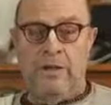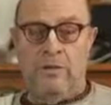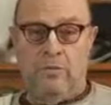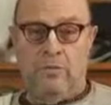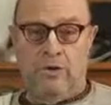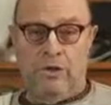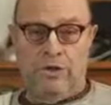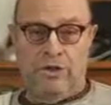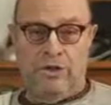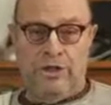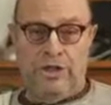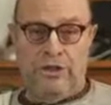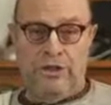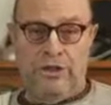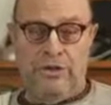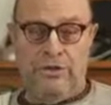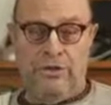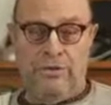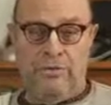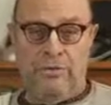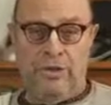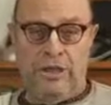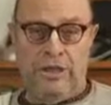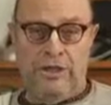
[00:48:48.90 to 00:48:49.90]
What does he
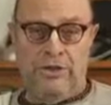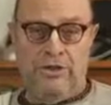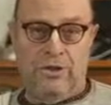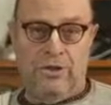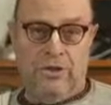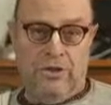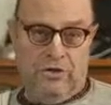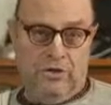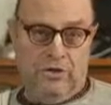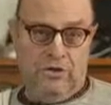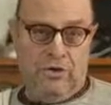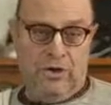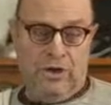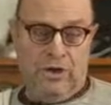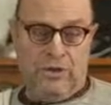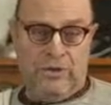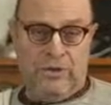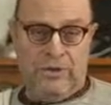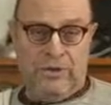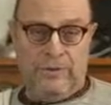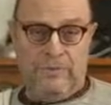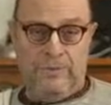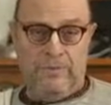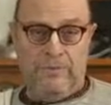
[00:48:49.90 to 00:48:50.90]
do? Well, he's got a
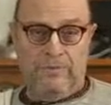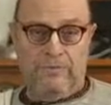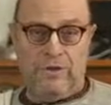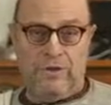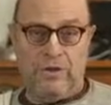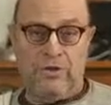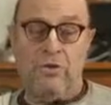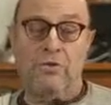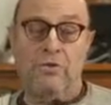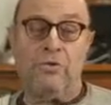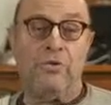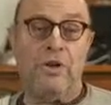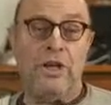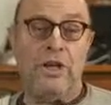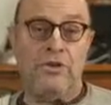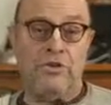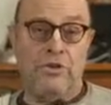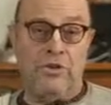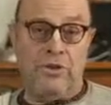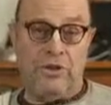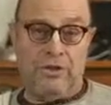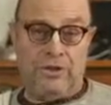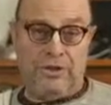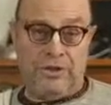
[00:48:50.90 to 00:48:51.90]
choice. He's got 3
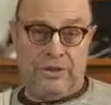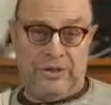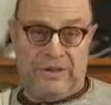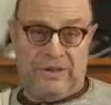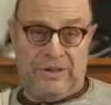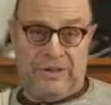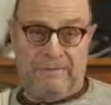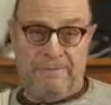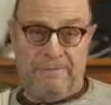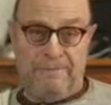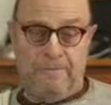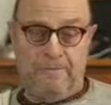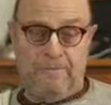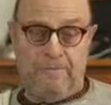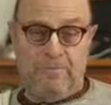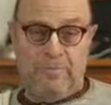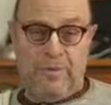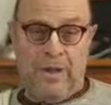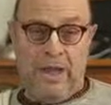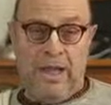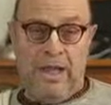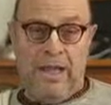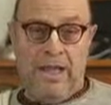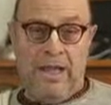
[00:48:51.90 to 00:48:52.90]
choices.
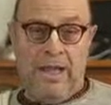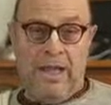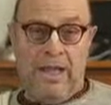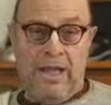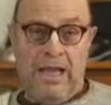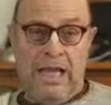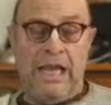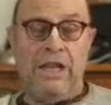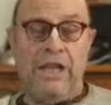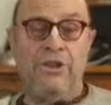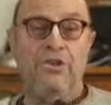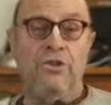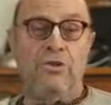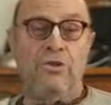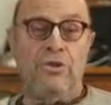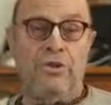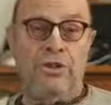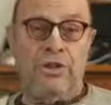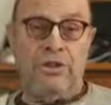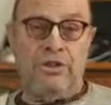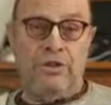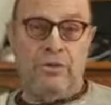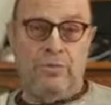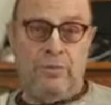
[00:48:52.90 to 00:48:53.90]
He
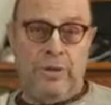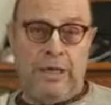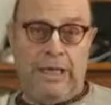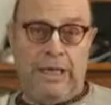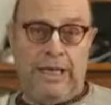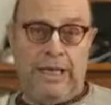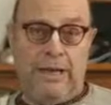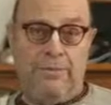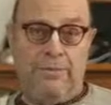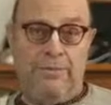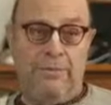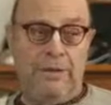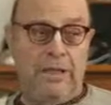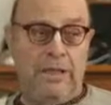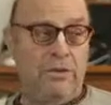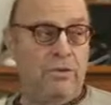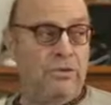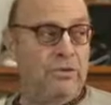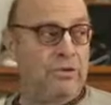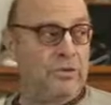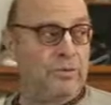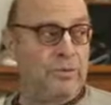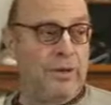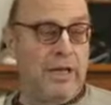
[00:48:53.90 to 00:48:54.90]
chooses to pick it up. He
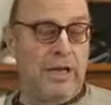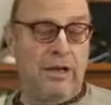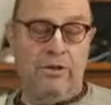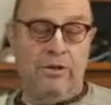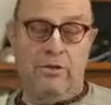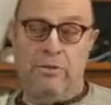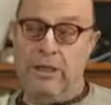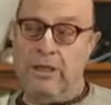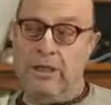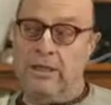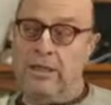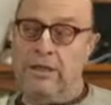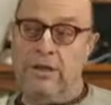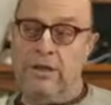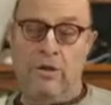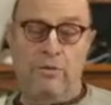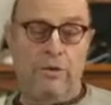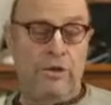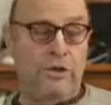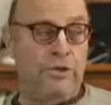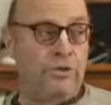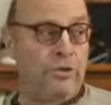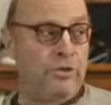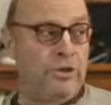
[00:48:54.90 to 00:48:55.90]
looks around quickly, no
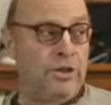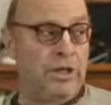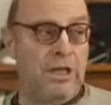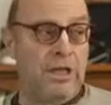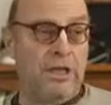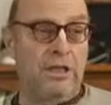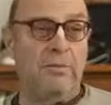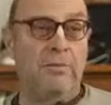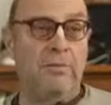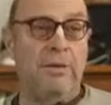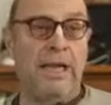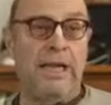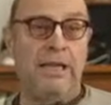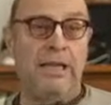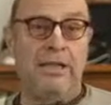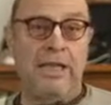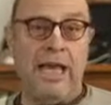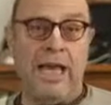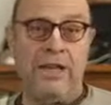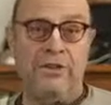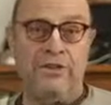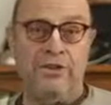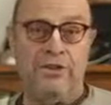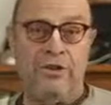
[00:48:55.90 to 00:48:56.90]
one's looking. The man
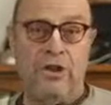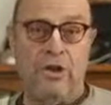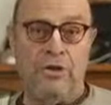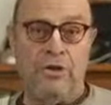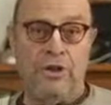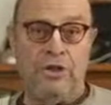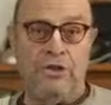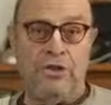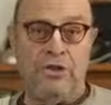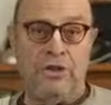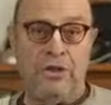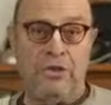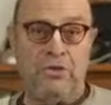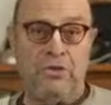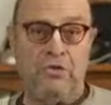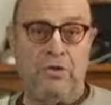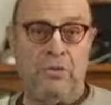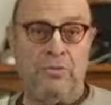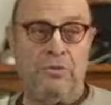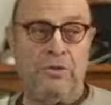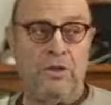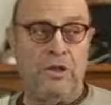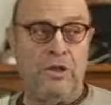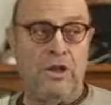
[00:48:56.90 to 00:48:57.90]
hasn't noticed that he's
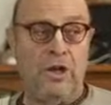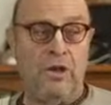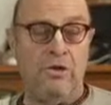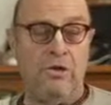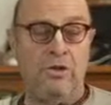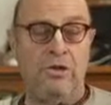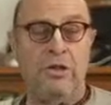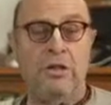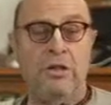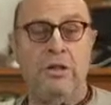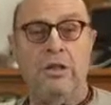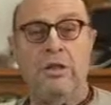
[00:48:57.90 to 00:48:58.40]
dropped the note.